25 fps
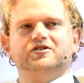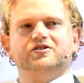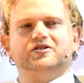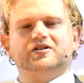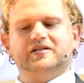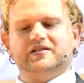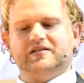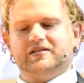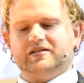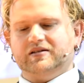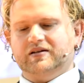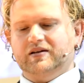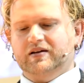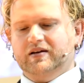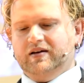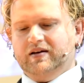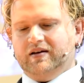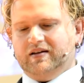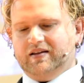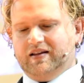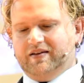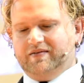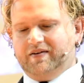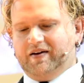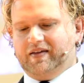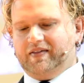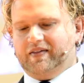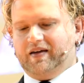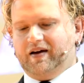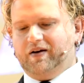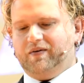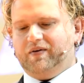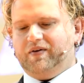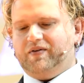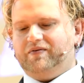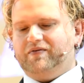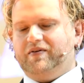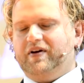She's living
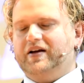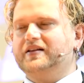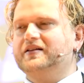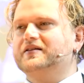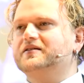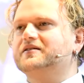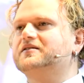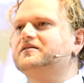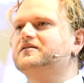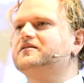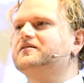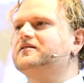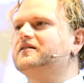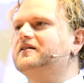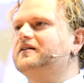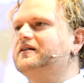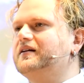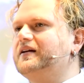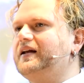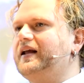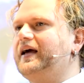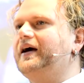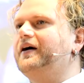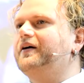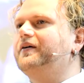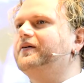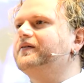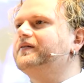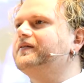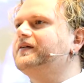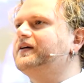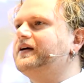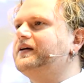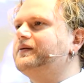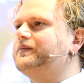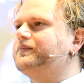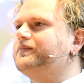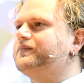there with friends now
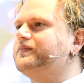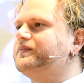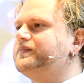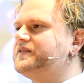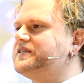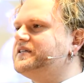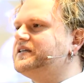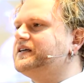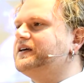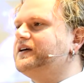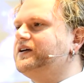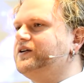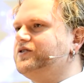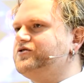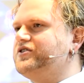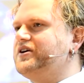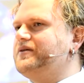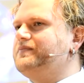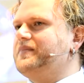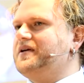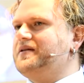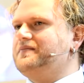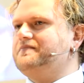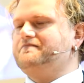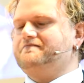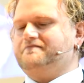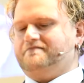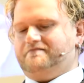and seeking treatment.